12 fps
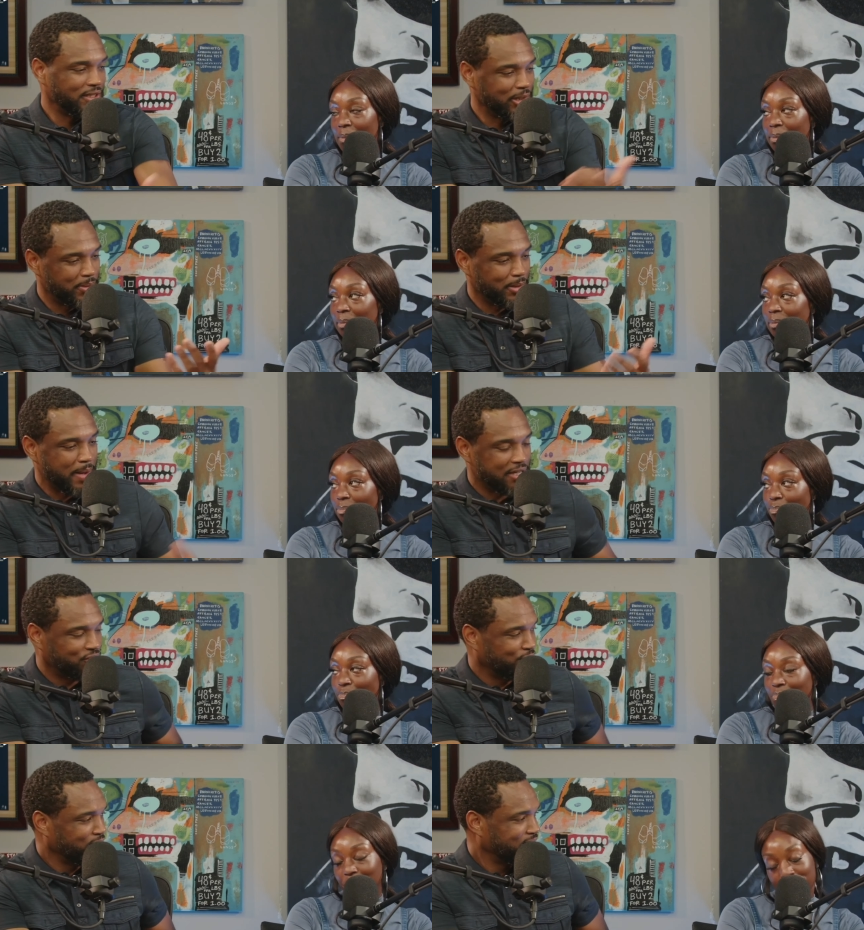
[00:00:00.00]
Speaker 1: little bit
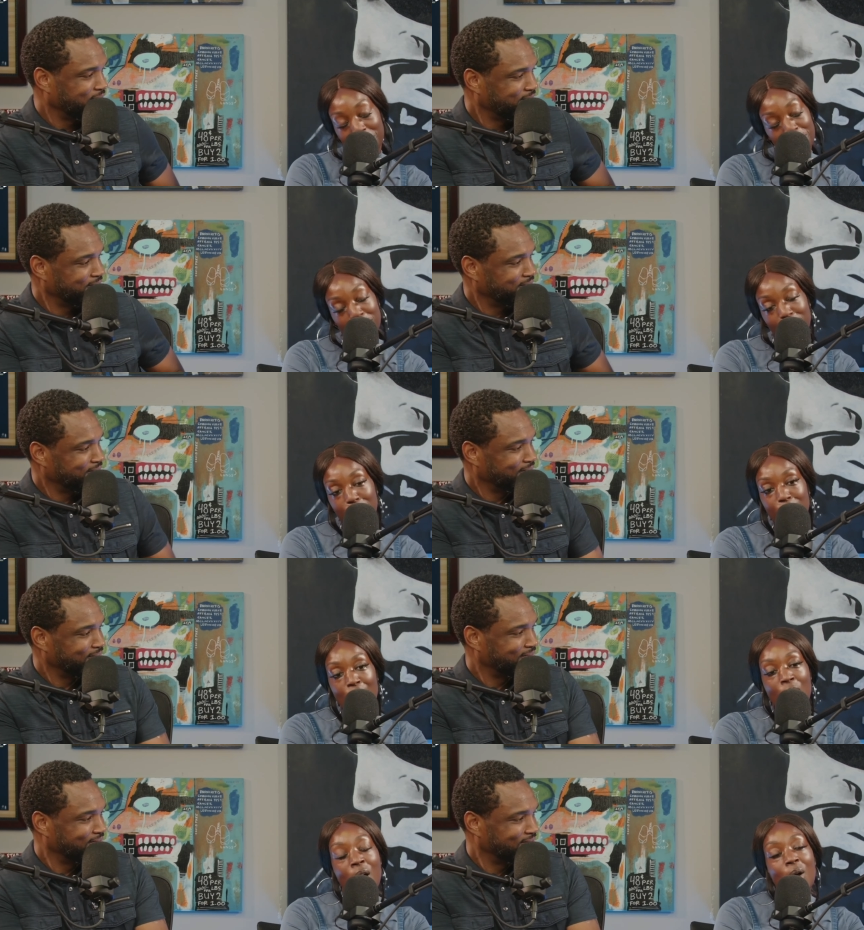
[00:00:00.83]
about you.
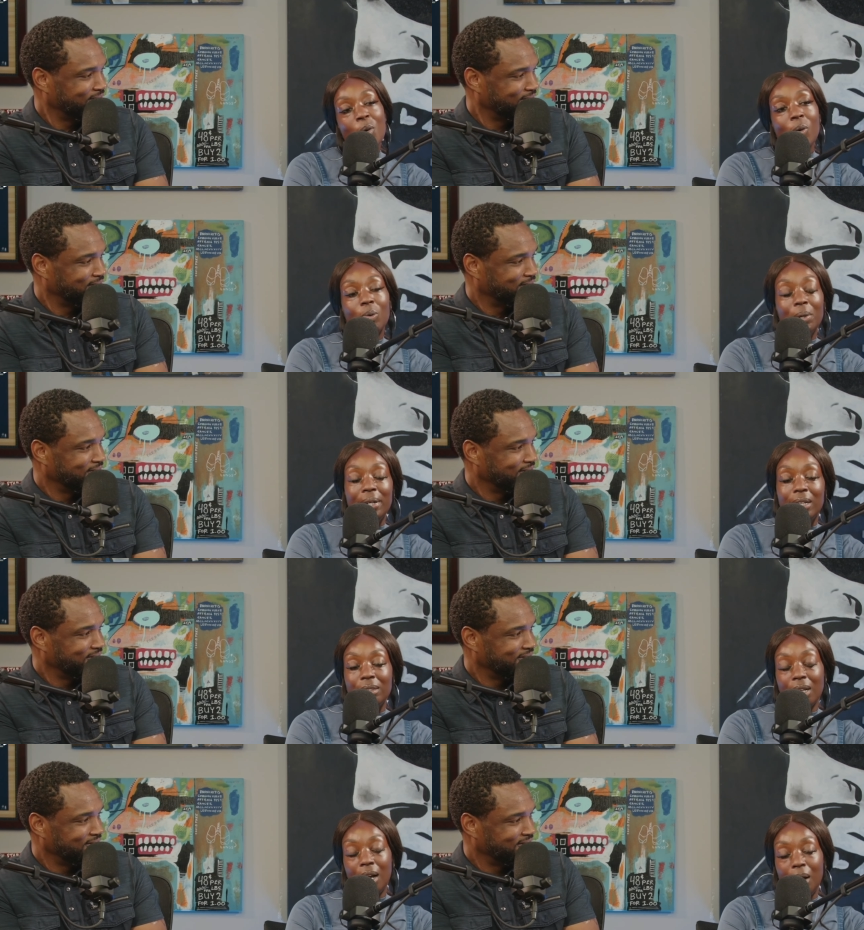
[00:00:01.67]

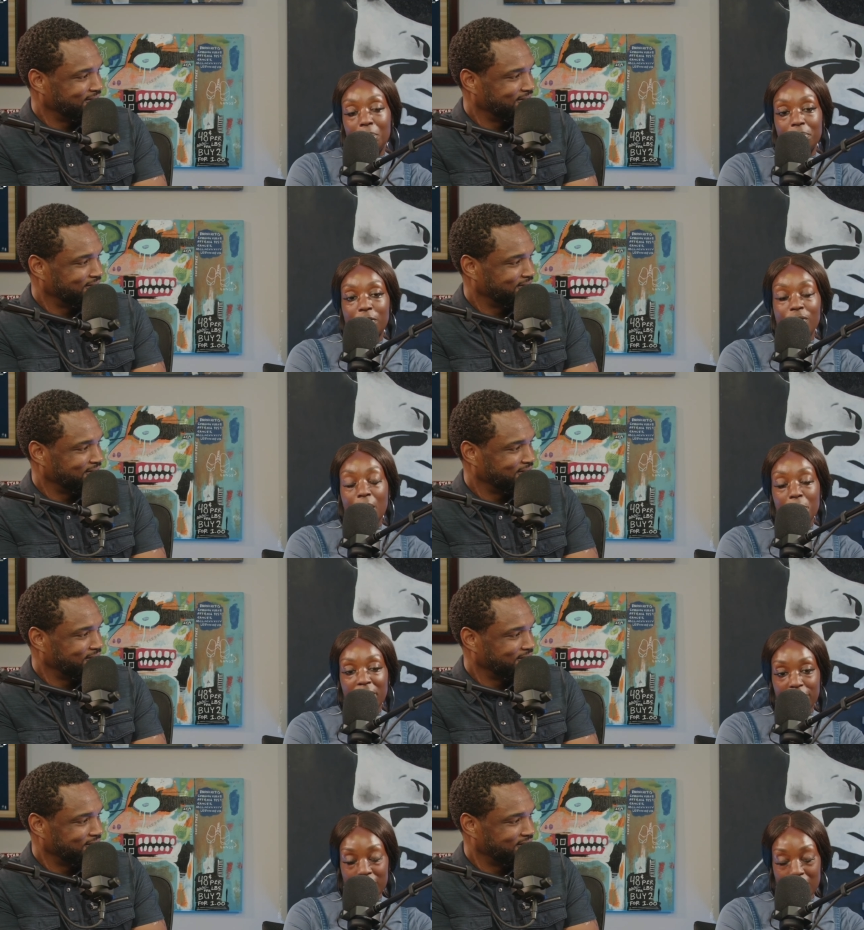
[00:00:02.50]
Speaker 2: Well, I'm from
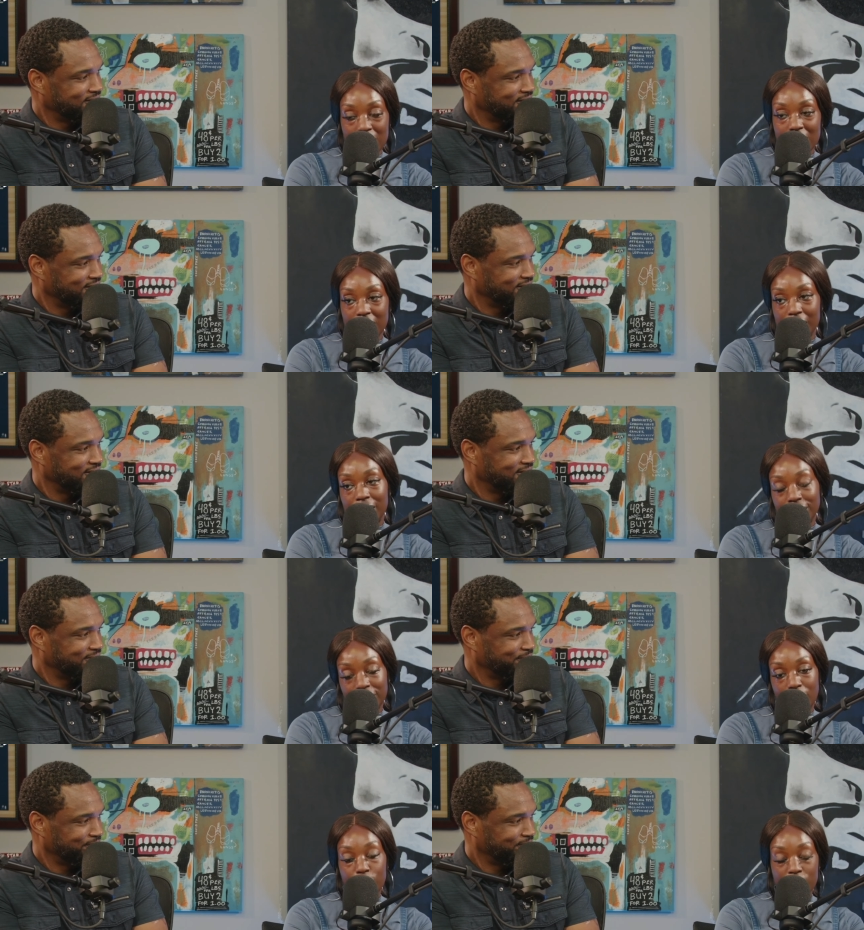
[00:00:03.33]
Memphis, Tennessee
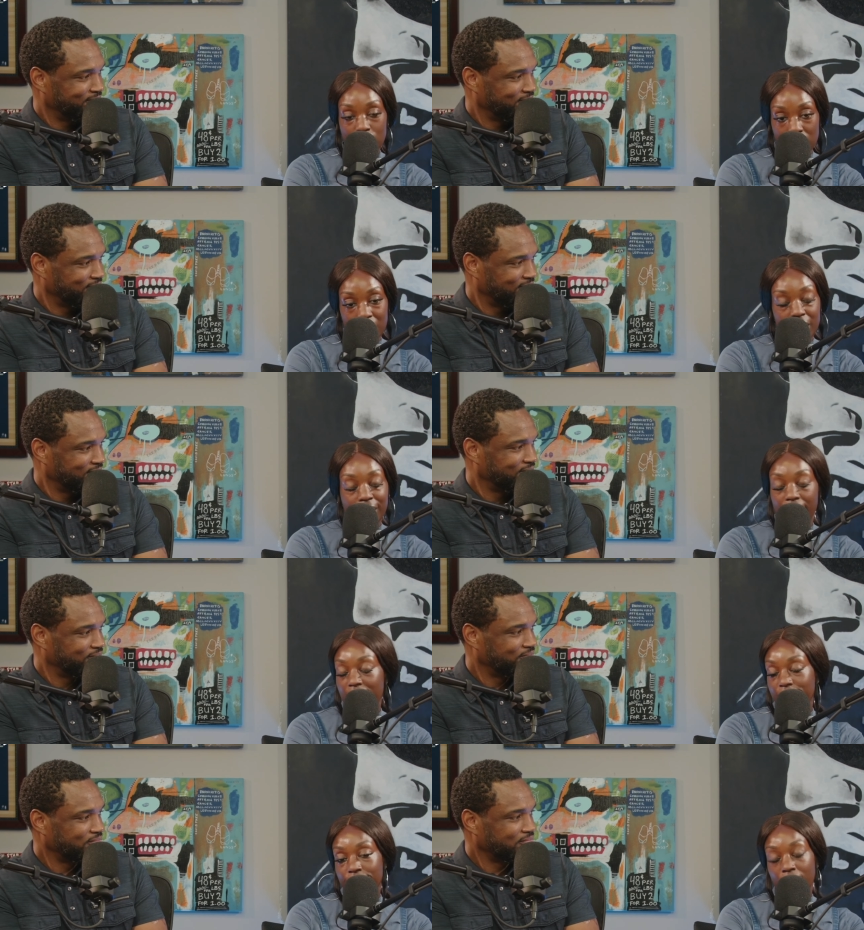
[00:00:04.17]
originally.
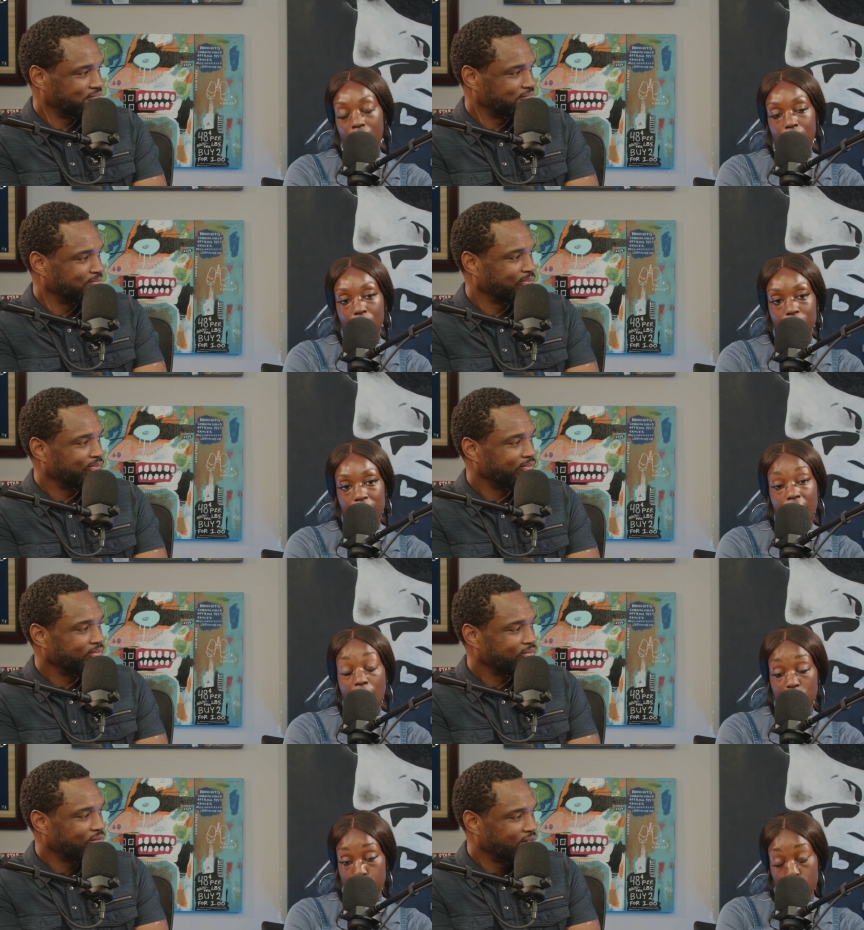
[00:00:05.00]
I've um,
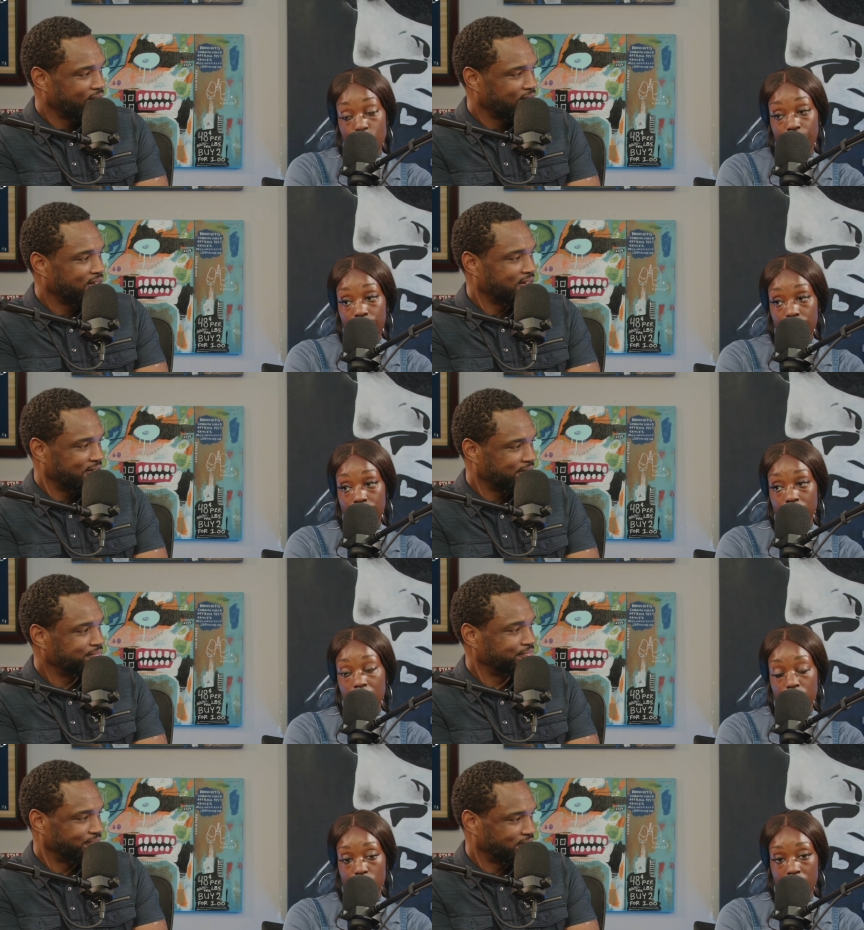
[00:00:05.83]
I was born here
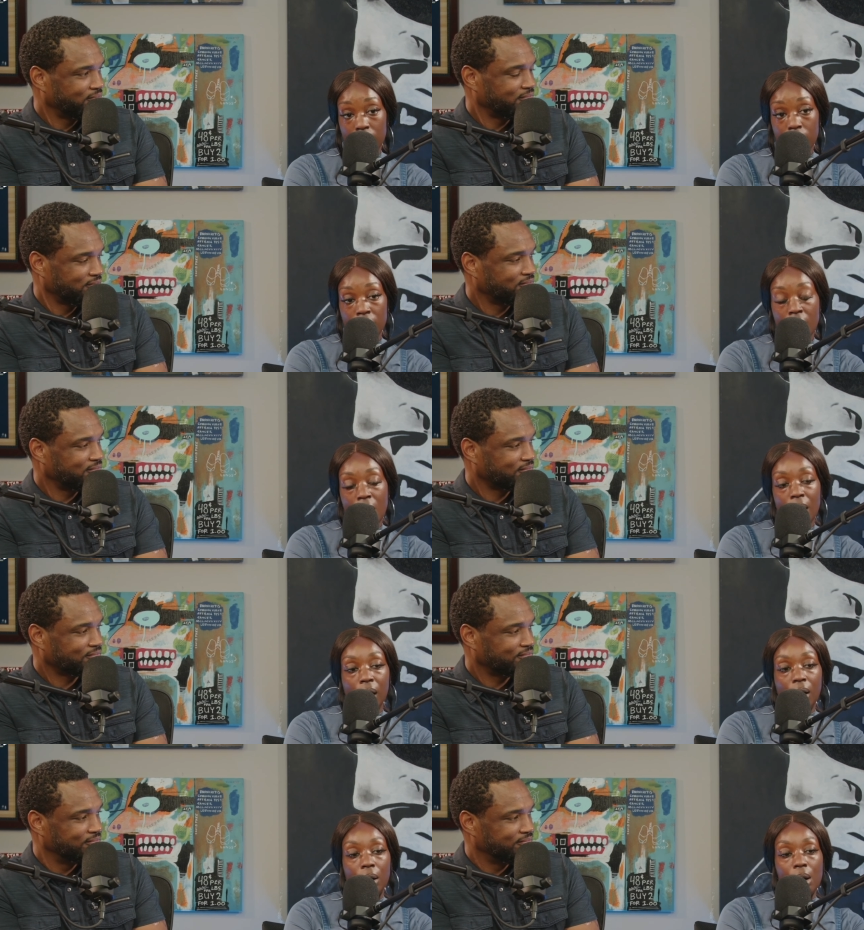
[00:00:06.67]
as well.
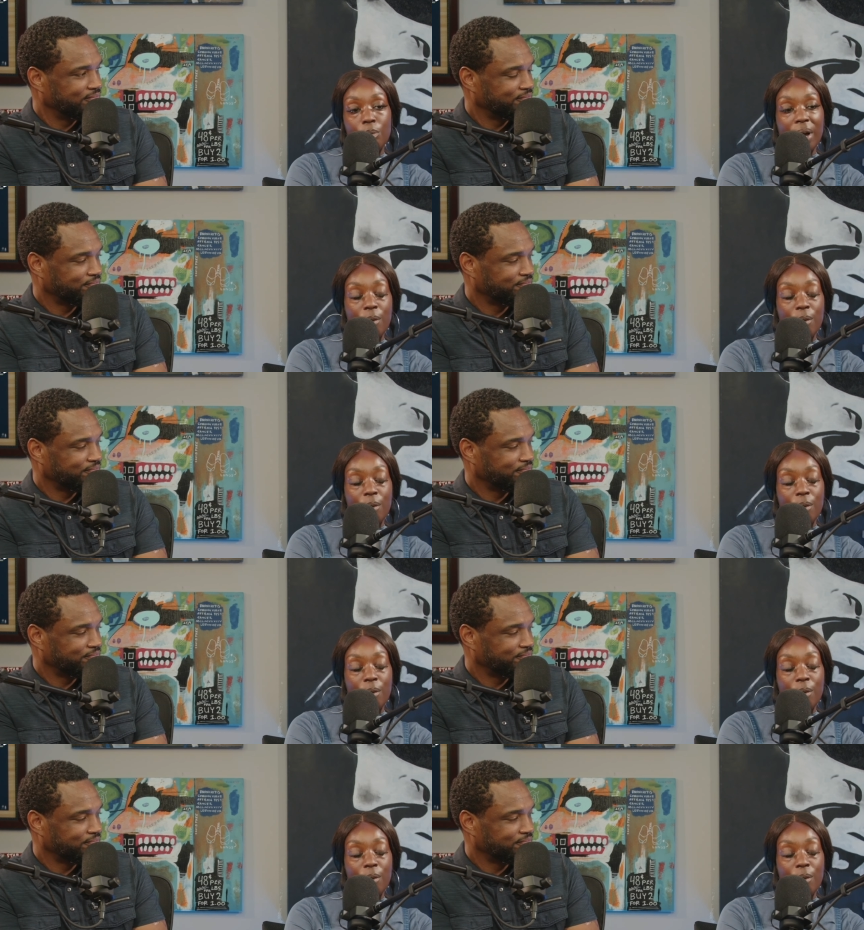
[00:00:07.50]
Um,